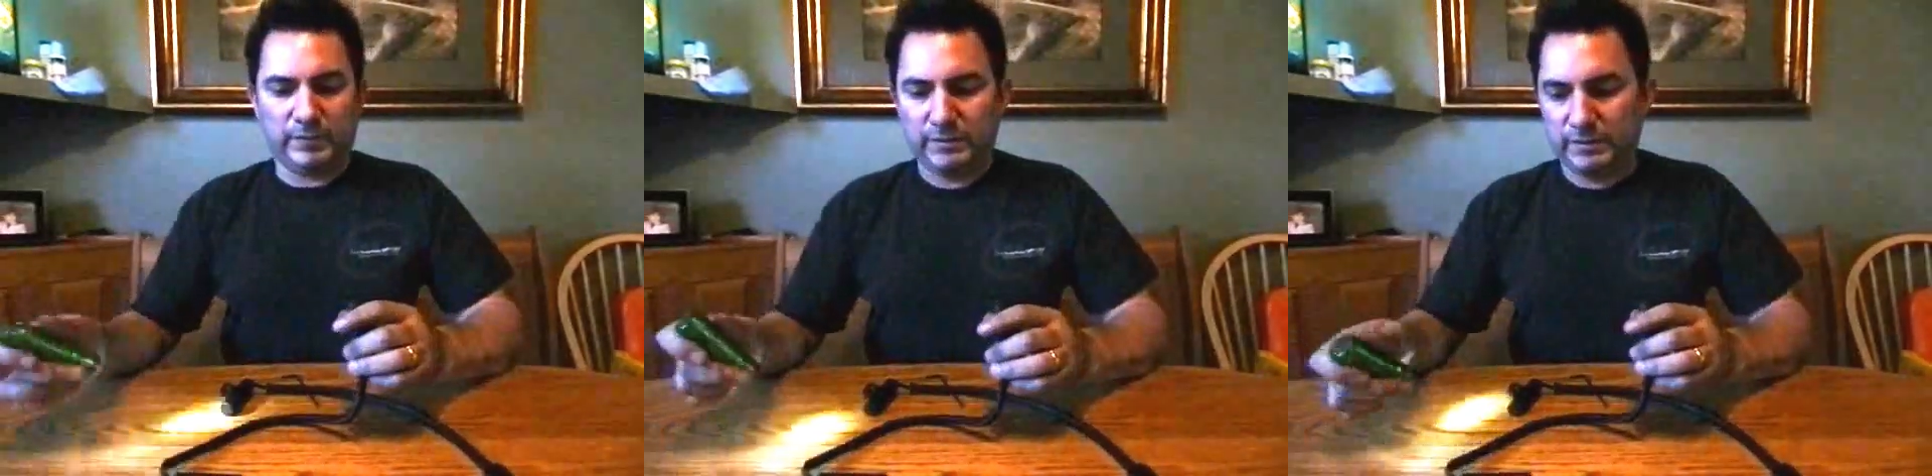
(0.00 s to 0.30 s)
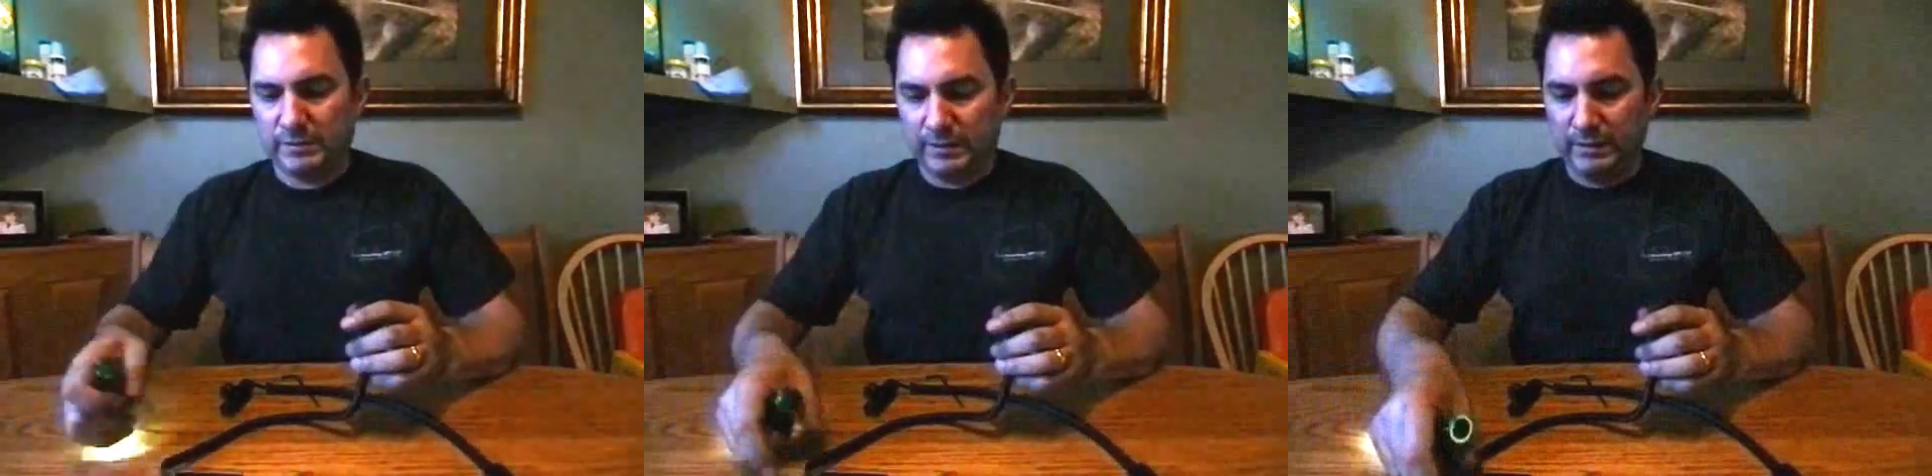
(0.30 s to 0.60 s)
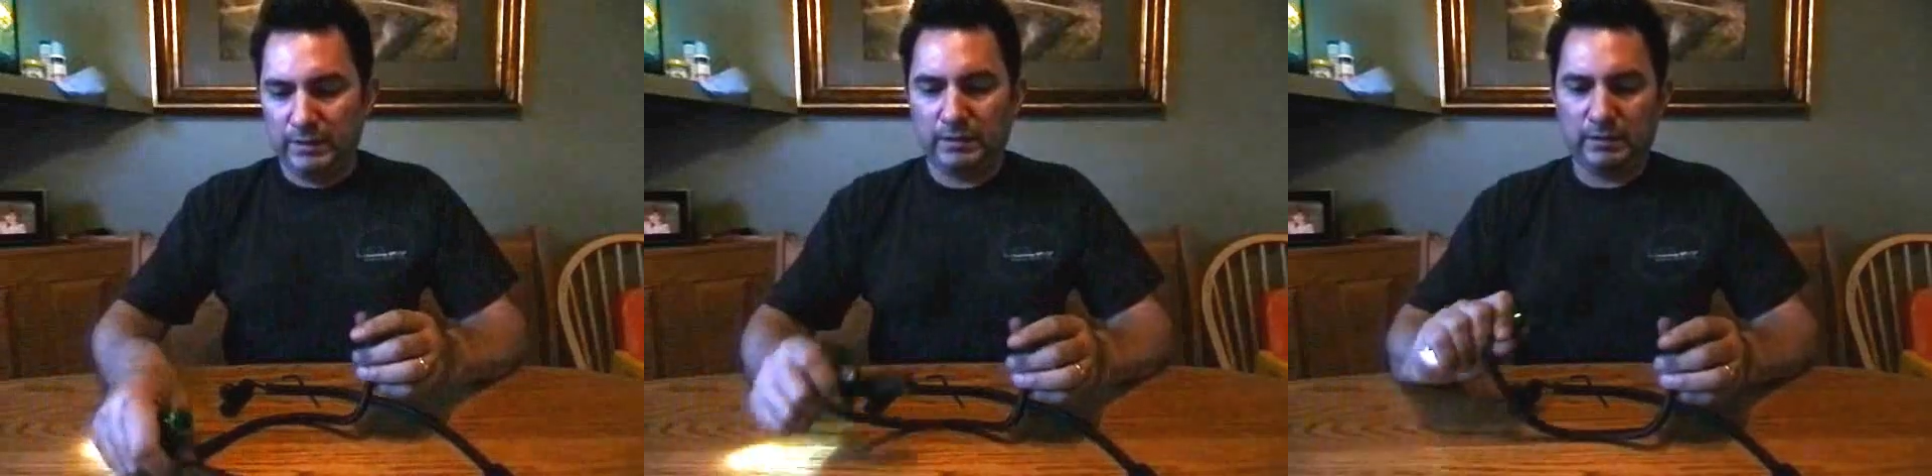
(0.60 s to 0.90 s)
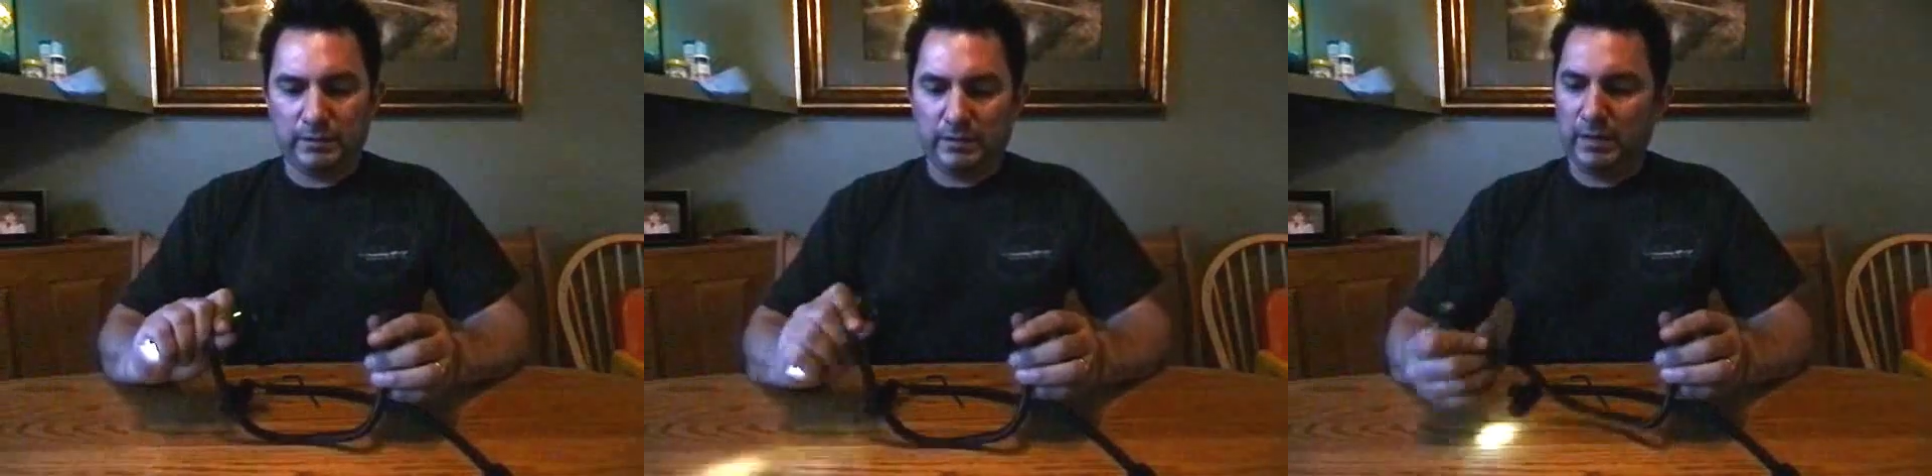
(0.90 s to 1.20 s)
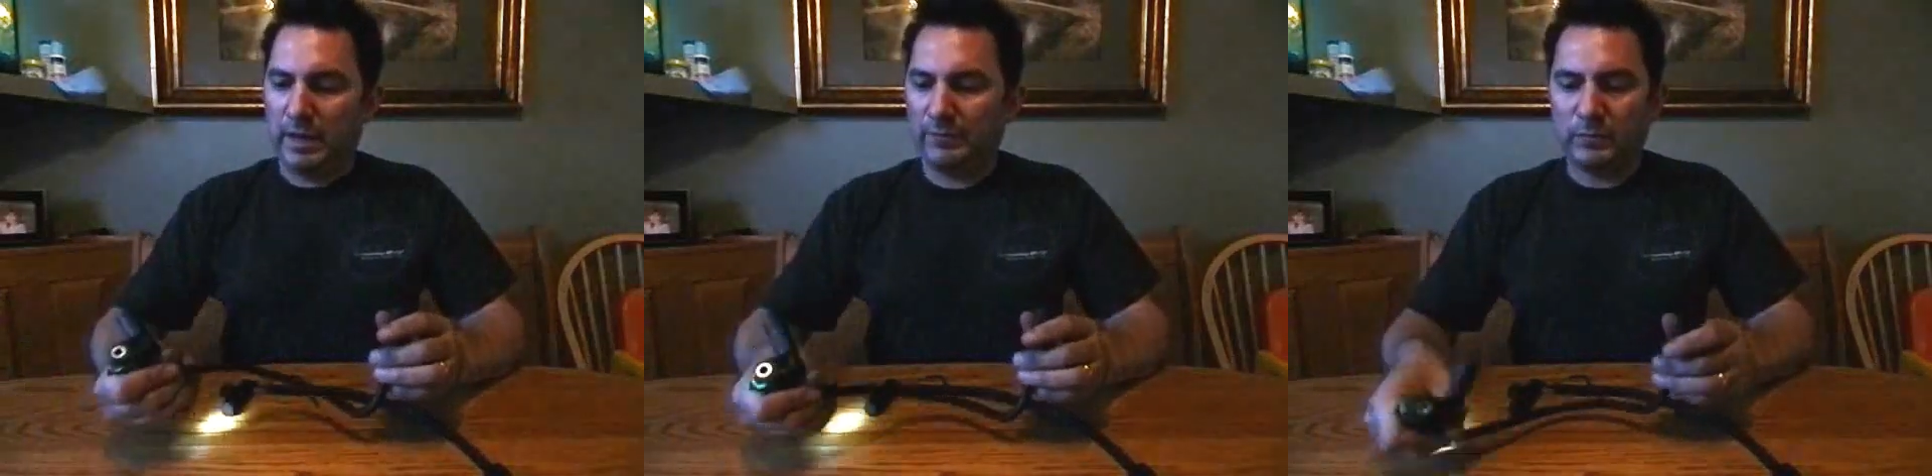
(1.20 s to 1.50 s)
This is the
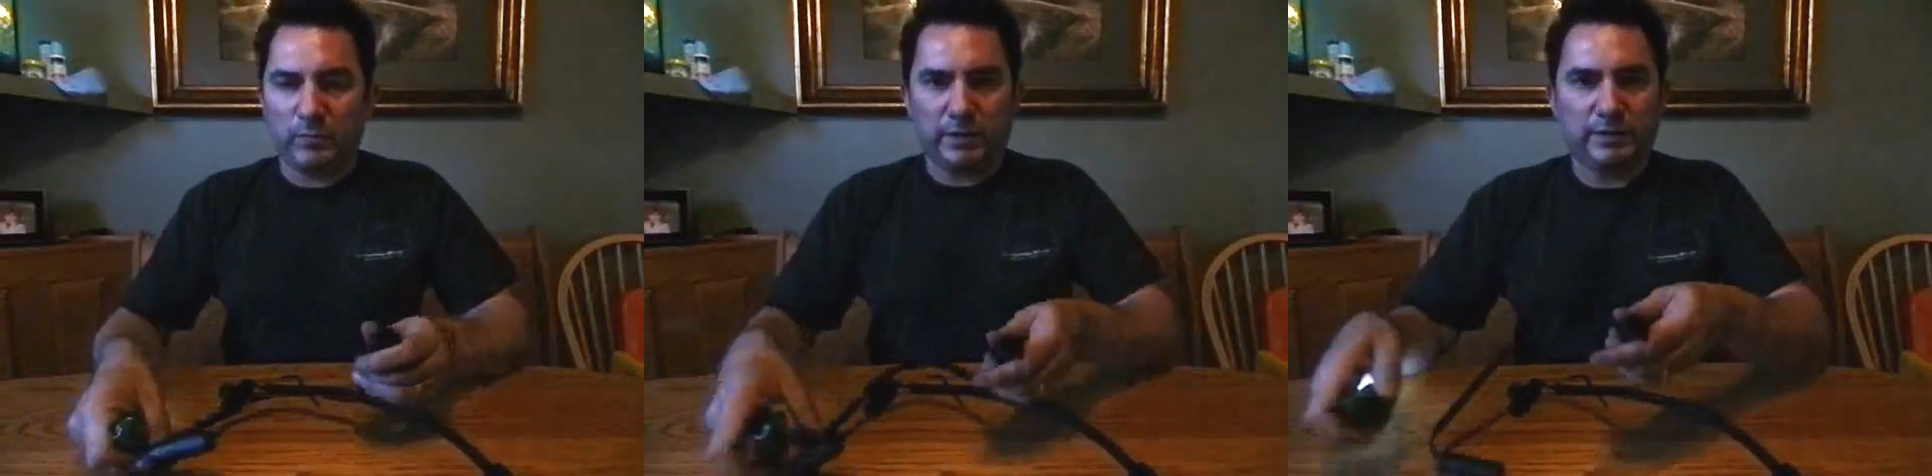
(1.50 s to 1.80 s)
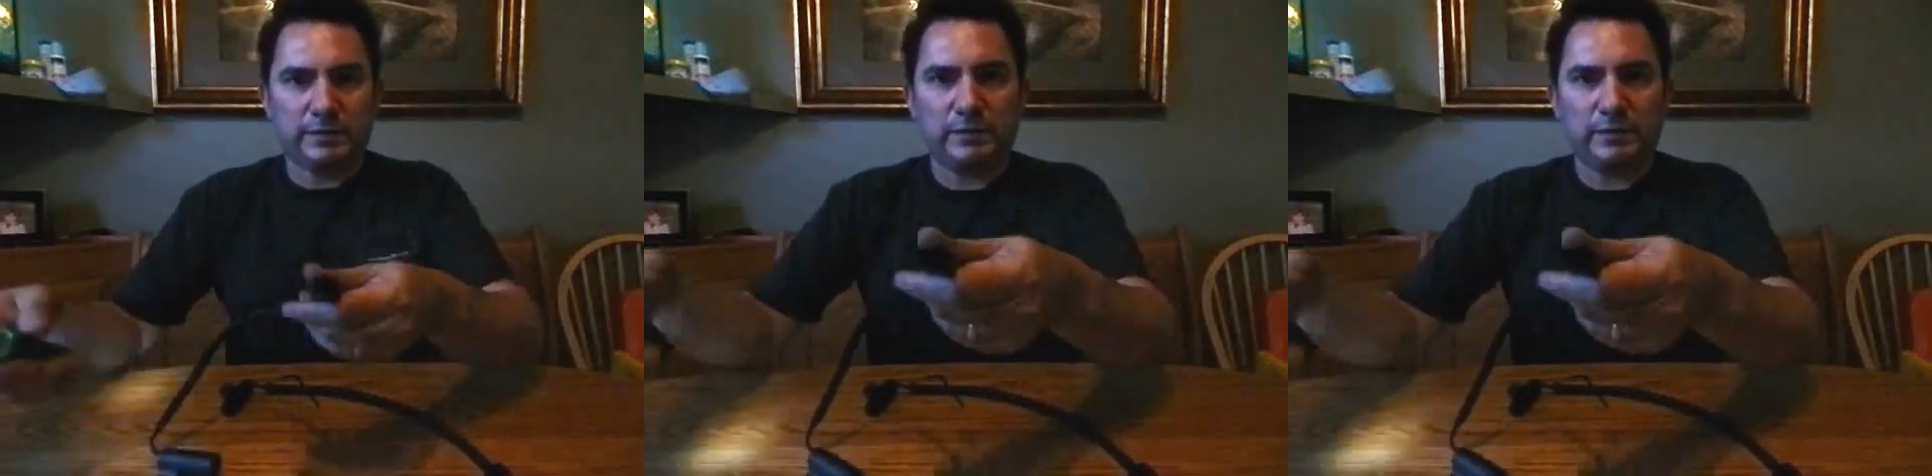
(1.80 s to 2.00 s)
aftermarket